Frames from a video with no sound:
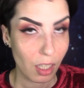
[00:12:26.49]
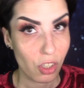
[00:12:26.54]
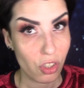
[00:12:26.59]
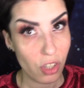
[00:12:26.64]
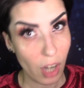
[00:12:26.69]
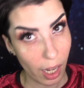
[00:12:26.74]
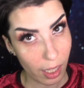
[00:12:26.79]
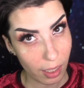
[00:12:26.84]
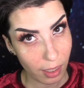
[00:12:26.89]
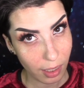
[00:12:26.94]

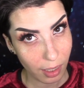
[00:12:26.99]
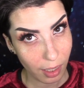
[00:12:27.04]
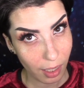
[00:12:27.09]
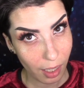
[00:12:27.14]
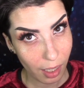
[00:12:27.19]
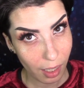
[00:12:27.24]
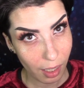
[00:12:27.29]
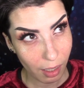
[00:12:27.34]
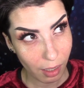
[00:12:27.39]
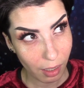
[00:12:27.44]
Jacqueline
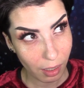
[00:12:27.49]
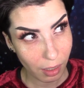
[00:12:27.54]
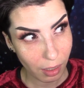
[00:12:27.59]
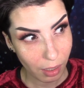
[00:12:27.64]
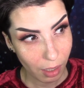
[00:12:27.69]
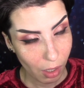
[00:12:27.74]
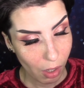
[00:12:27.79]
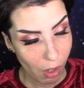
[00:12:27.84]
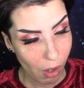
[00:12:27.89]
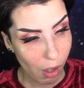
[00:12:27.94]

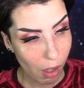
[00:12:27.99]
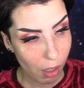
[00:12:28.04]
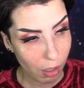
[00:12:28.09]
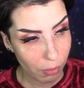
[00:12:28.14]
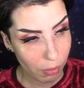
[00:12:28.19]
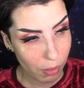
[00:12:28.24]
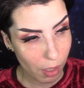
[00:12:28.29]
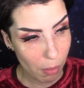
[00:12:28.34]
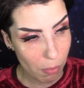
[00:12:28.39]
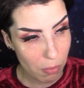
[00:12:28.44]
Hill, all
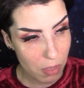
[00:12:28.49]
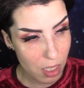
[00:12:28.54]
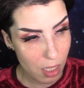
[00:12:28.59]
of them